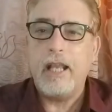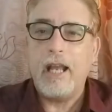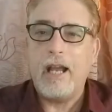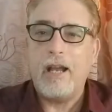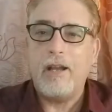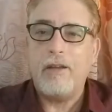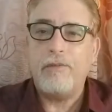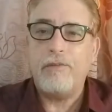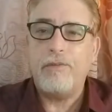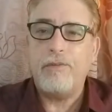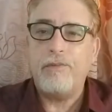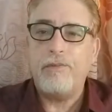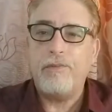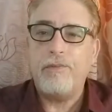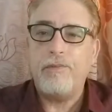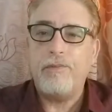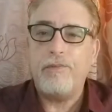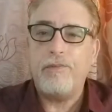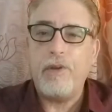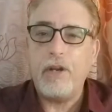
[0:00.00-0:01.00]
Yeah,
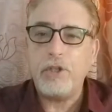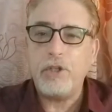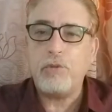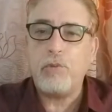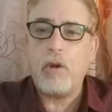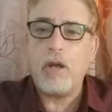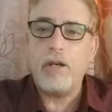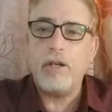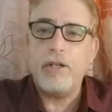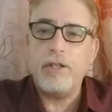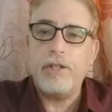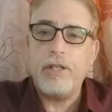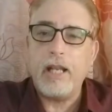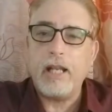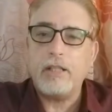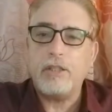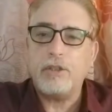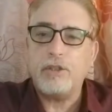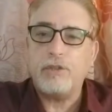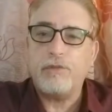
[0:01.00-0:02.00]
freshwater in
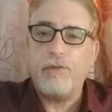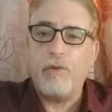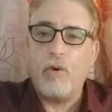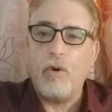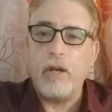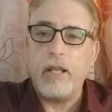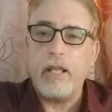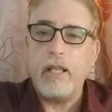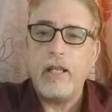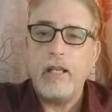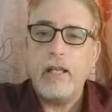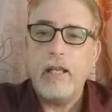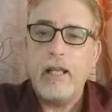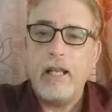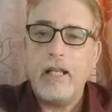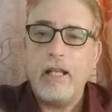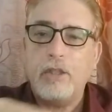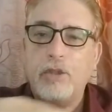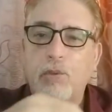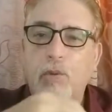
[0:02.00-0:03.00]
Texas 40
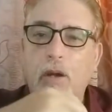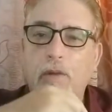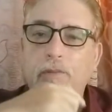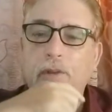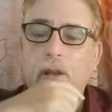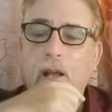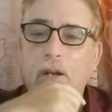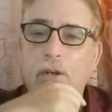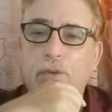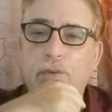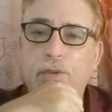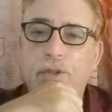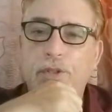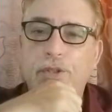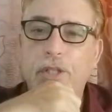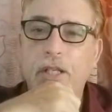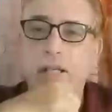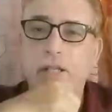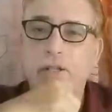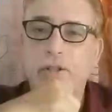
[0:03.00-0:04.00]
and $12 for
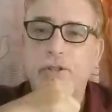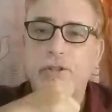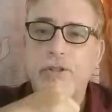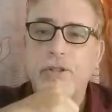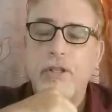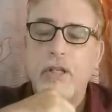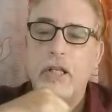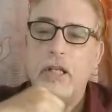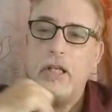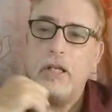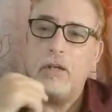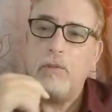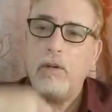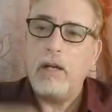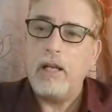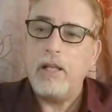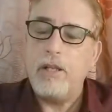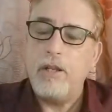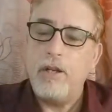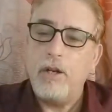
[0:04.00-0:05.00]
seniors.
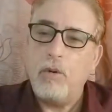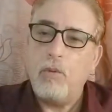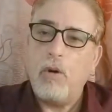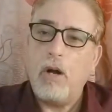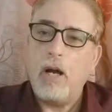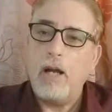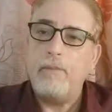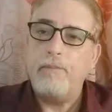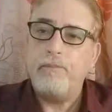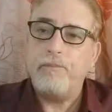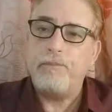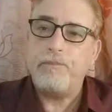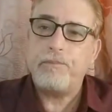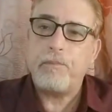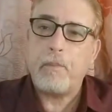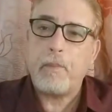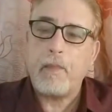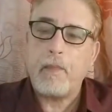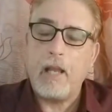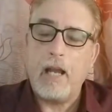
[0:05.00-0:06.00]
Well, you know what?
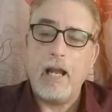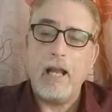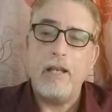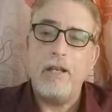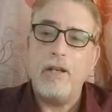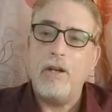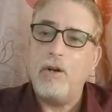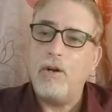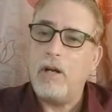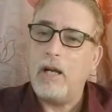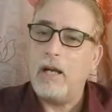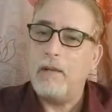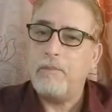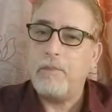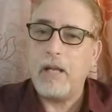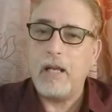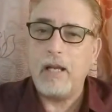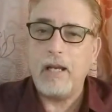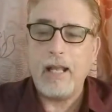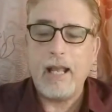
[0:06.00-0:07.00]
I know
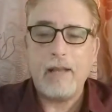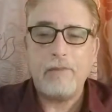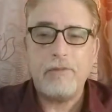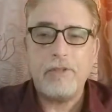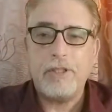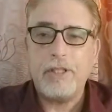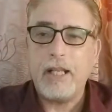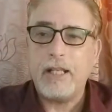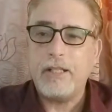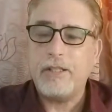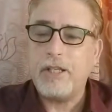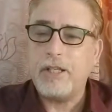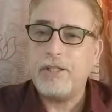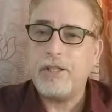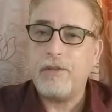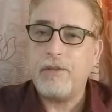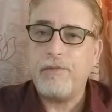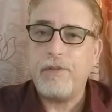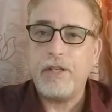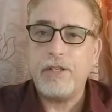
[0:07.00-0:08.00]
I'm gonna have to take
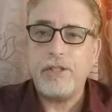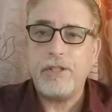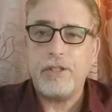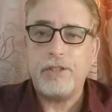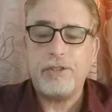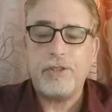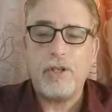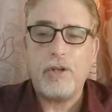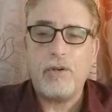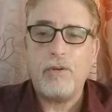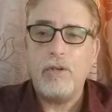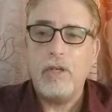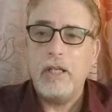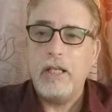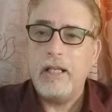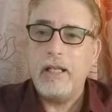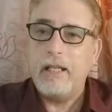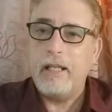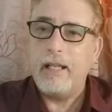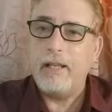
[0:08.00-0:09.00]
Chicha fishing. So
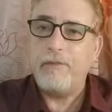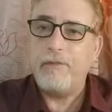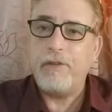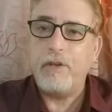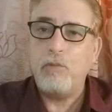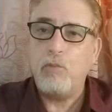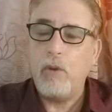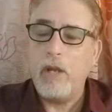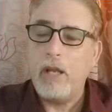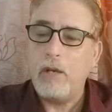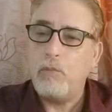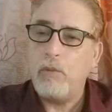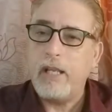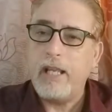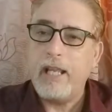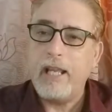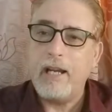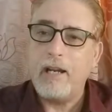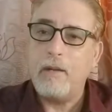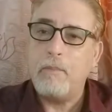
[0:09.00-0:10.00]
if and when we
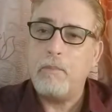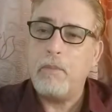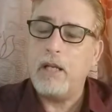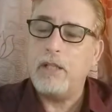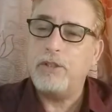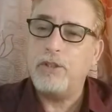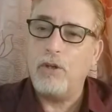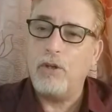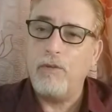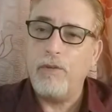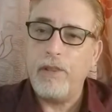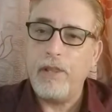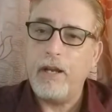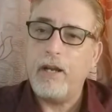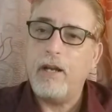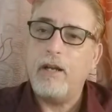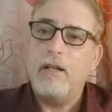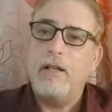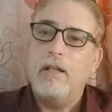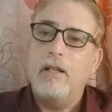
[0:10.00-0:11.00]
get our butts over
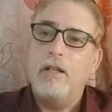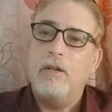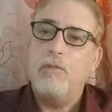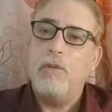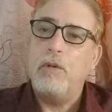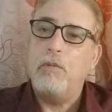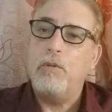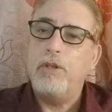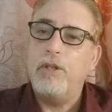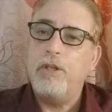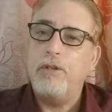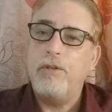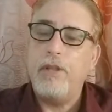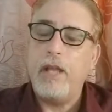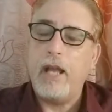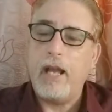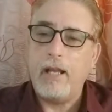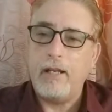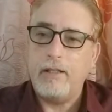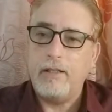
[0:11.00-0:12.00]
there, we will do
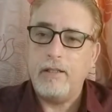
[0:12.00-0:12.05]
that.